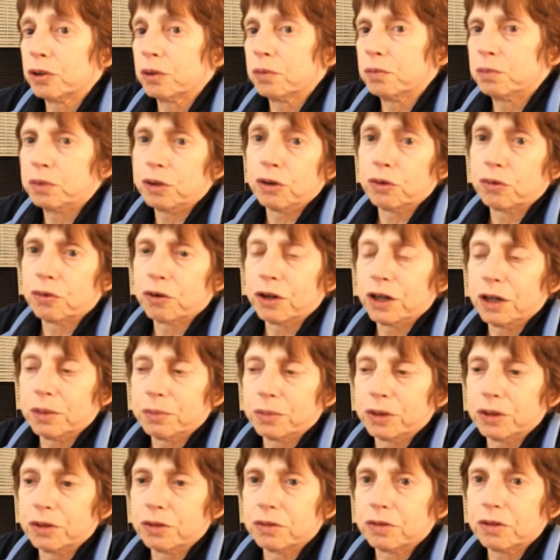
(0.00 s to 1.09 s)

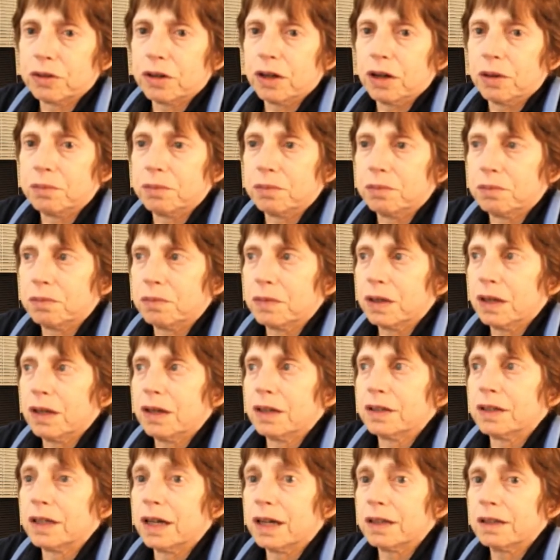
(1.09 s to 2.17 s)
programmer. I'm
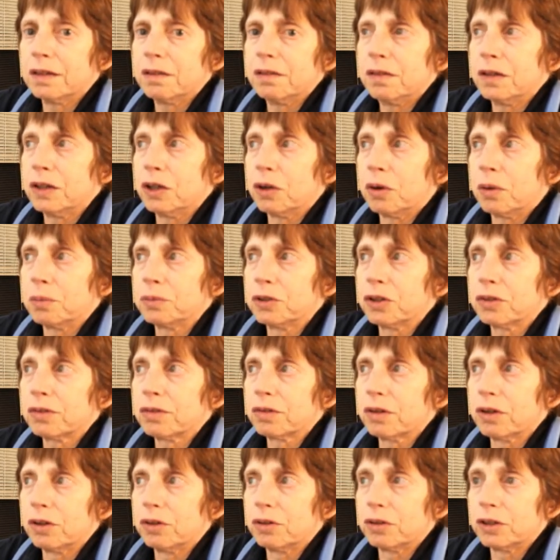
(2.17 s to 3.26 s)
not, I'm just
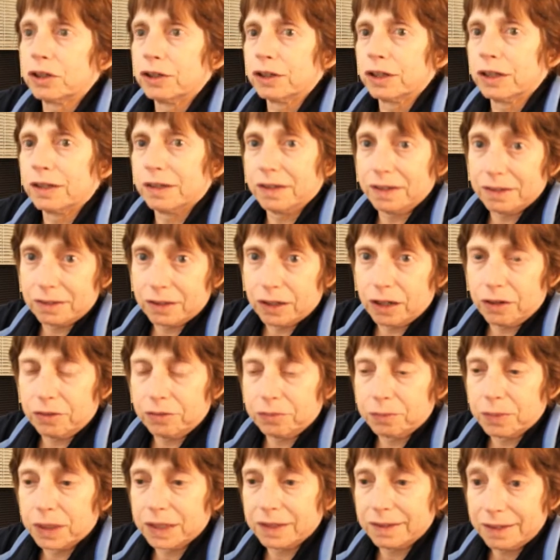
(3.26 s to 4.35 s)
learning this stuff
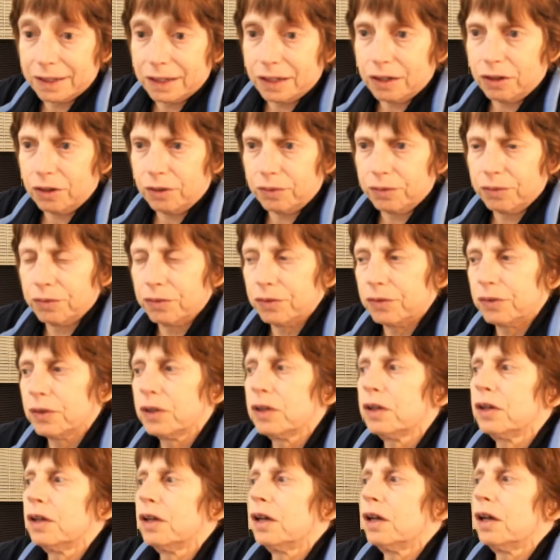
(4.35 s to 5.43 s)
myself.
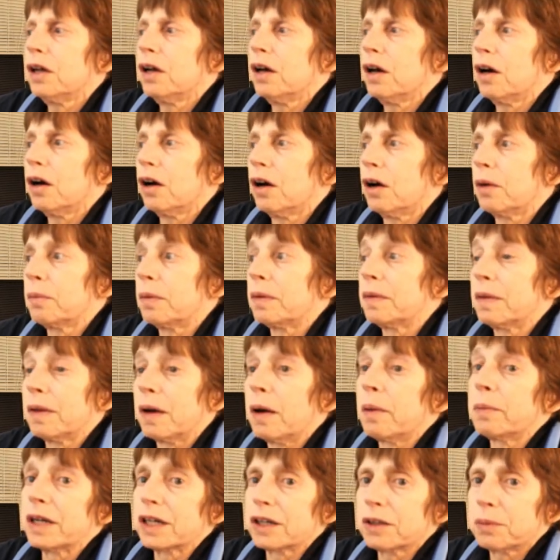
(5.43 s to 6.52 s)
I'm
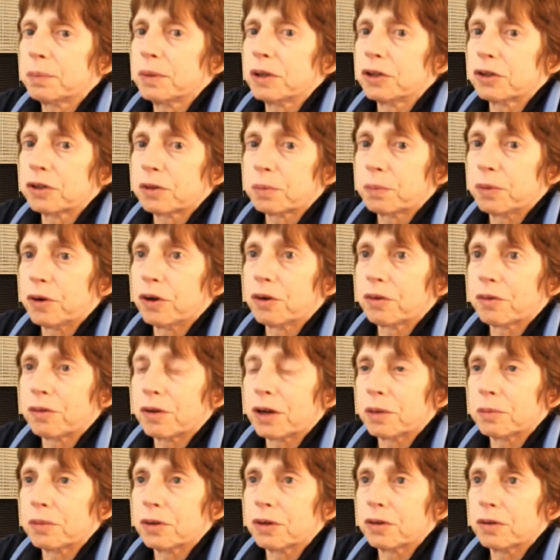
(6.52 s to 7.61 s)
an experienced
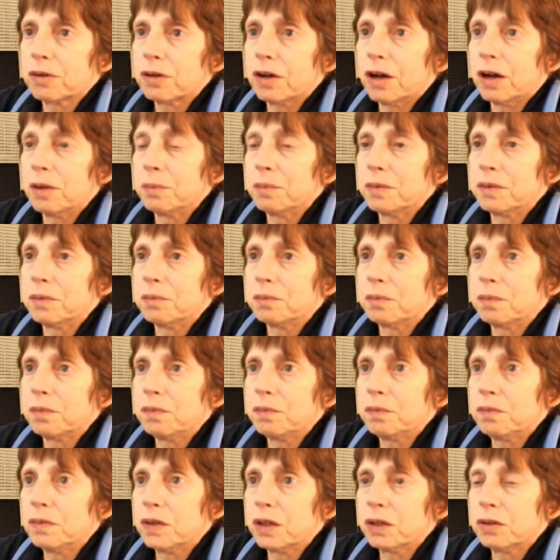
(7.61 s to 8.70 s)
programmer. I've been
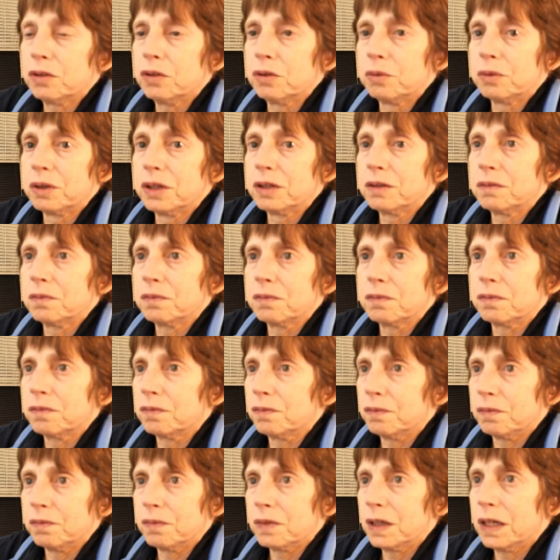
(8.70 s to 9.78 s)
doing
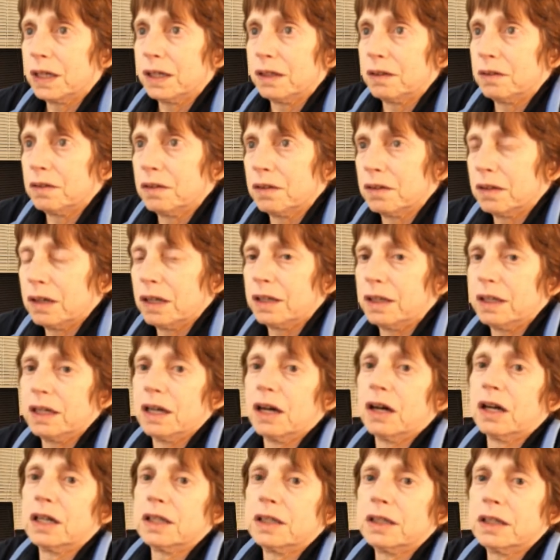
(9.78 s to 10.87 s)
in the
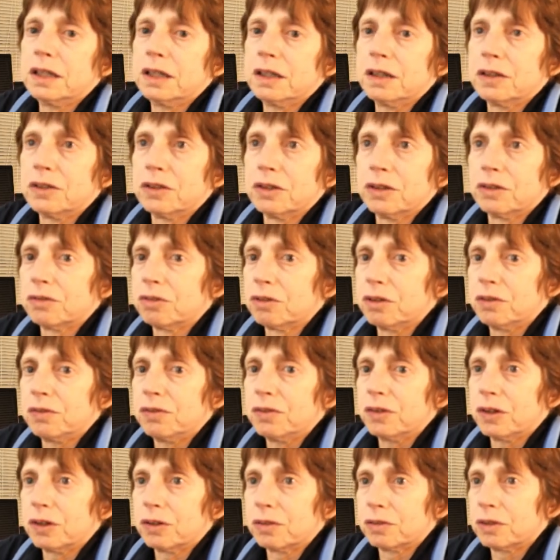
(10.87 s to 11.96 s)
IT industry
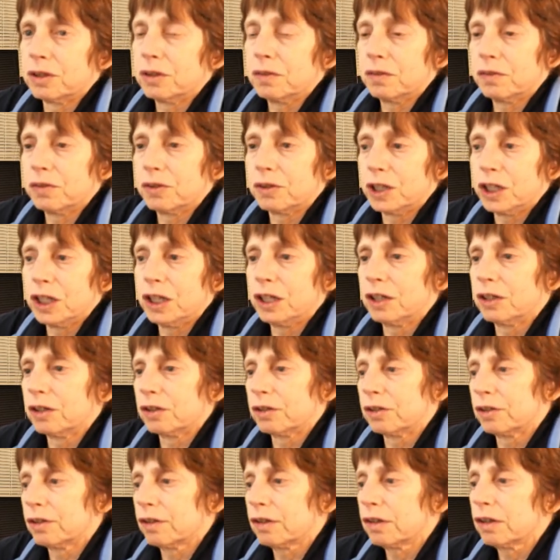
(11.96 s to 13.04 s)
for
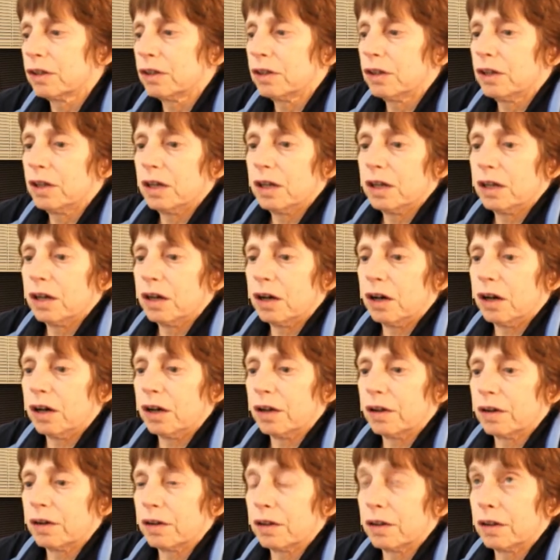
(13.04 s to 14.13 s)
years.
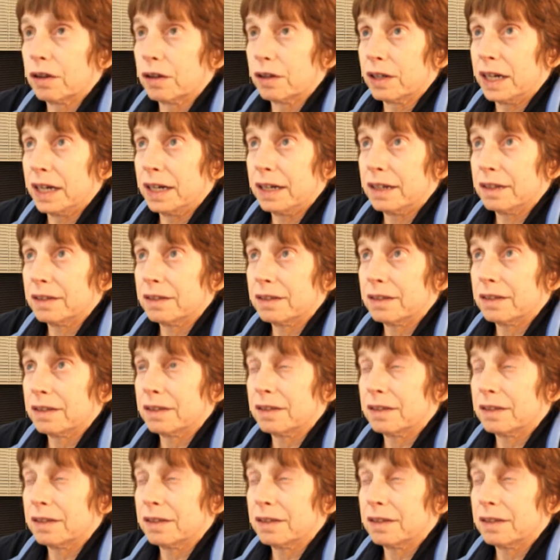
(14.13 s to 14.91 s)
The last